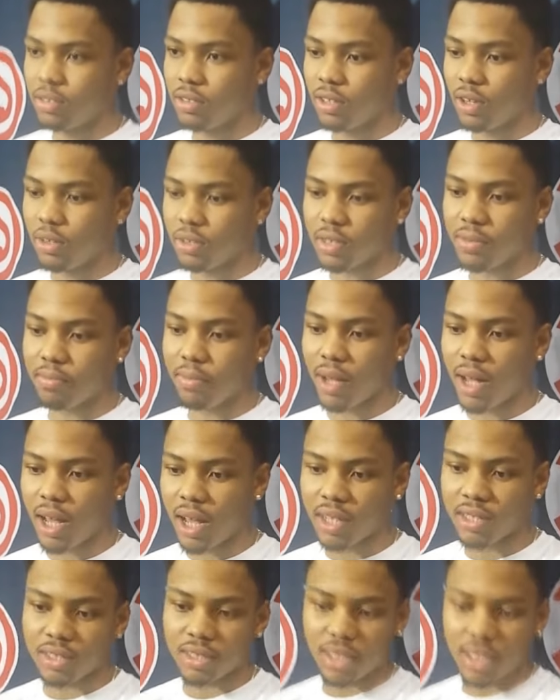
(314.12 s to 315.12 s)
Those are
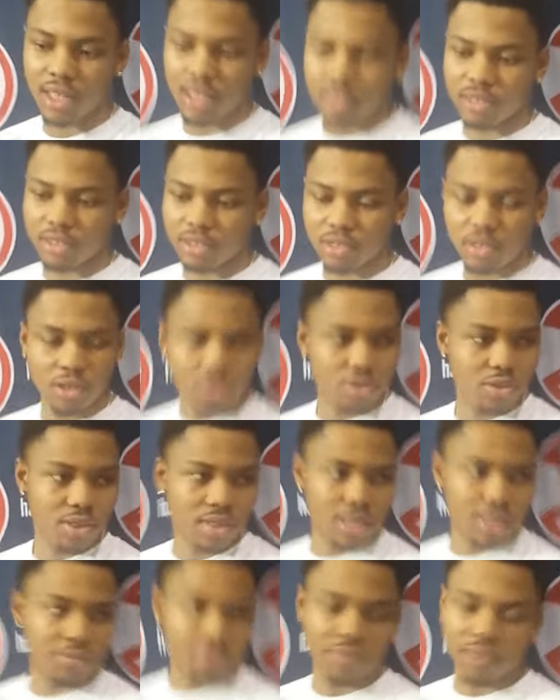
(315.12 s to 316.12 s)
bonds that, you know, you
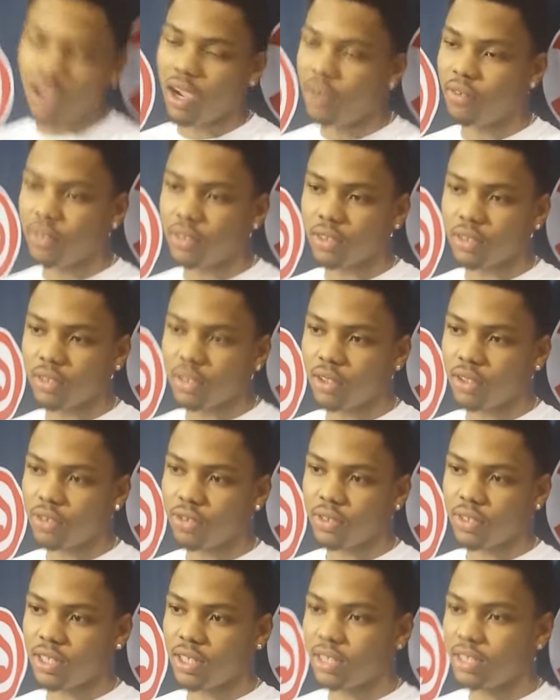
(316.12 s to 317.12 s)
keep forever. You know,
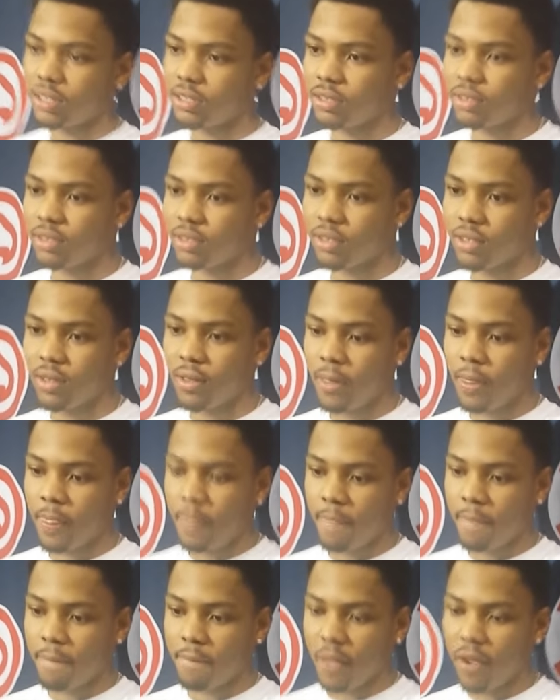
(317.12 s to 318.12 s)
those things
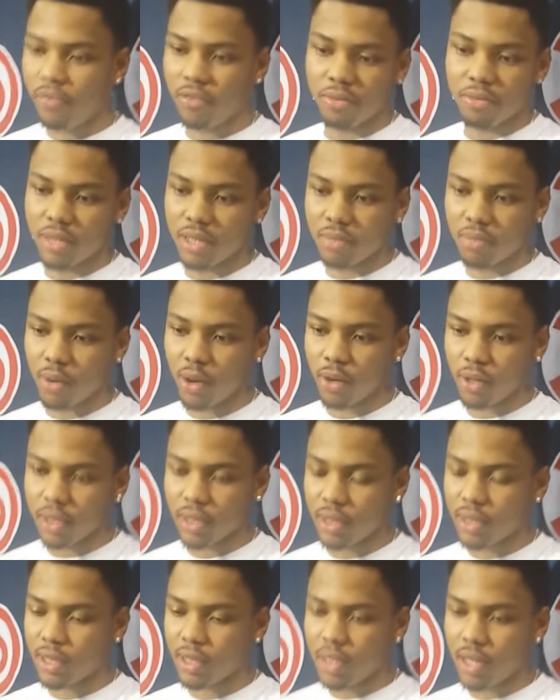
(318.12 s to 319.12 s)
are never be
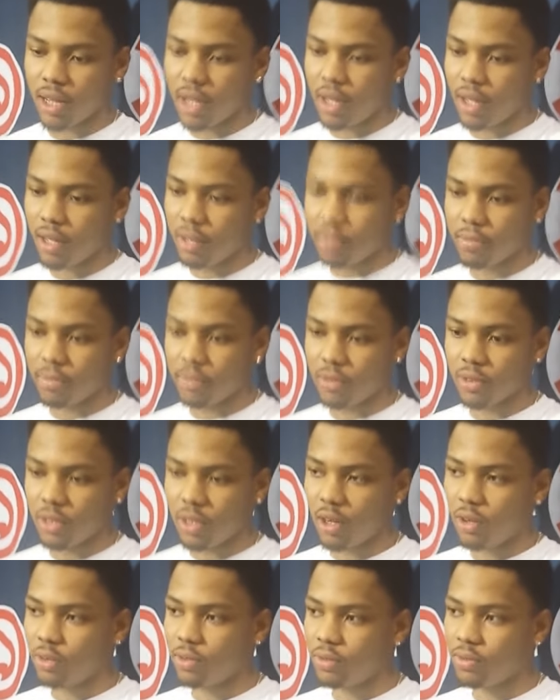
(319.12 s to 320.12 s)
broken. And, you
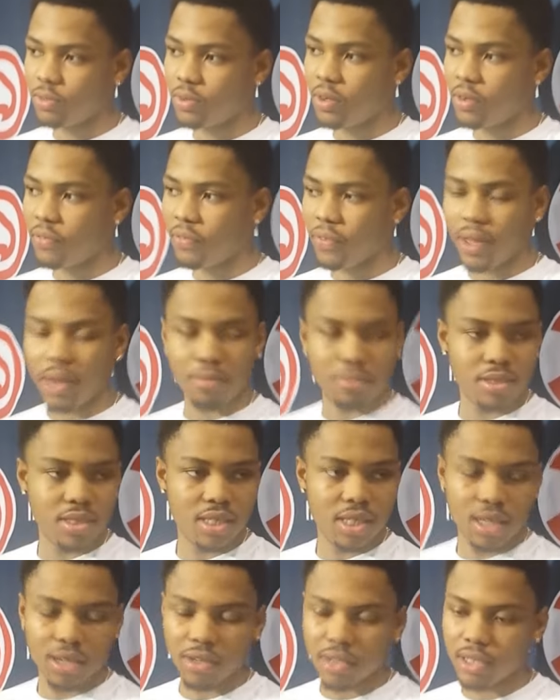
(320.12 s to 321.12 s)
know, we're family
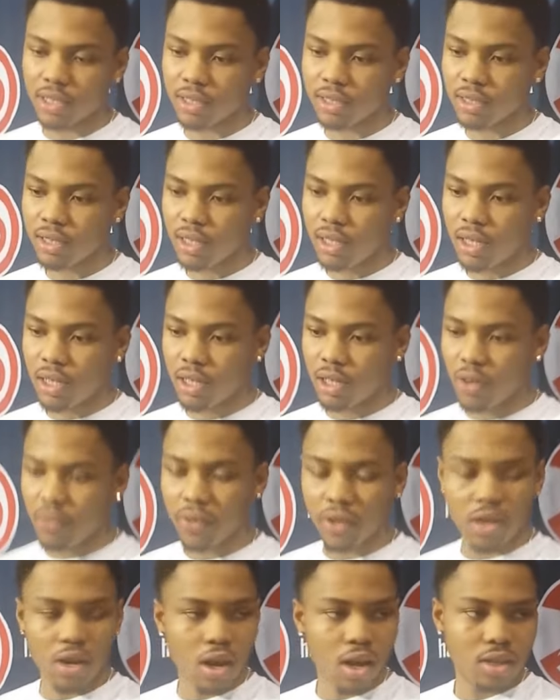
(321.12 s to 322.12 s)
here, and, you know,
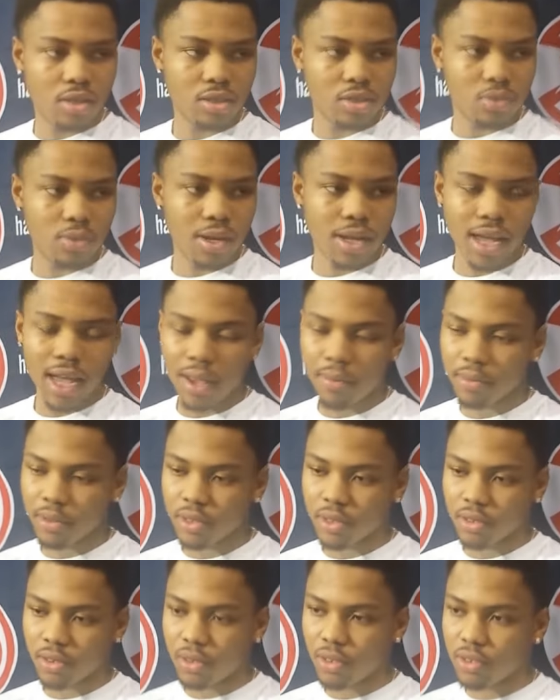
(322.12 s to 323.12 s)
regardless of what
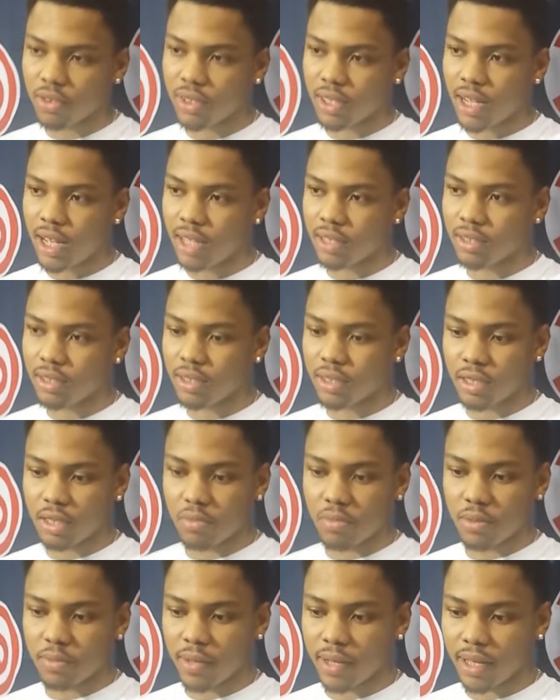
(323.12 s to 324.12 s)
happens, you know, those guys will
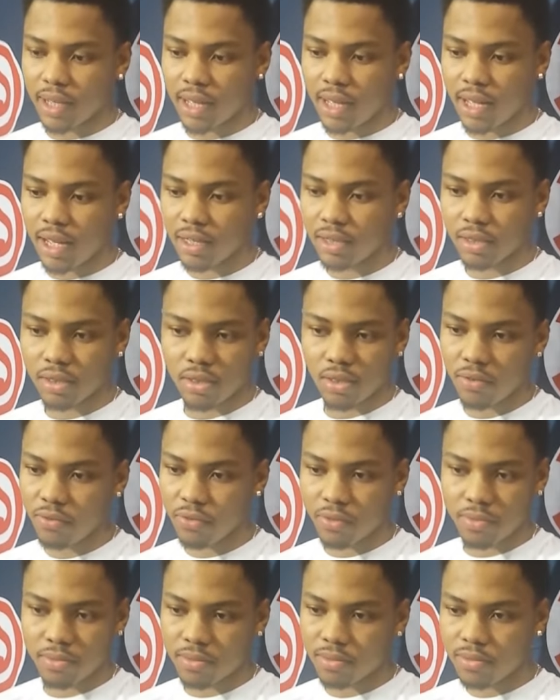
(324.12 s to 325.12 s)
still be my guys, you know,
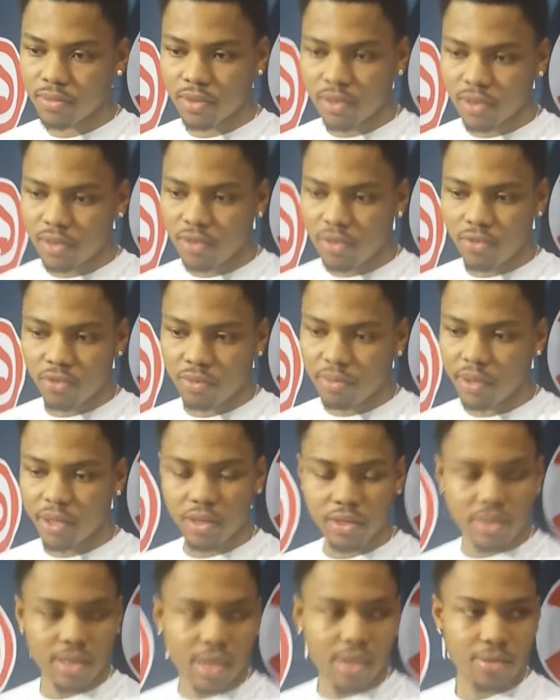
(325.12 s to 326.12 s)
from
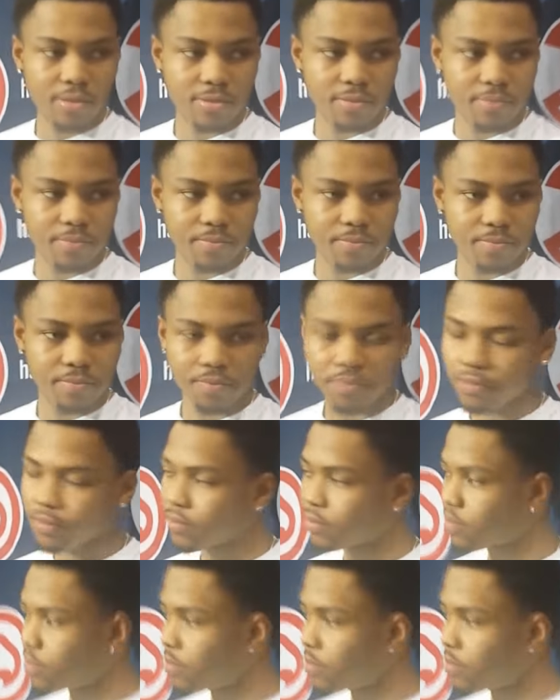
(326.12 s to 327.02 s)
here on out.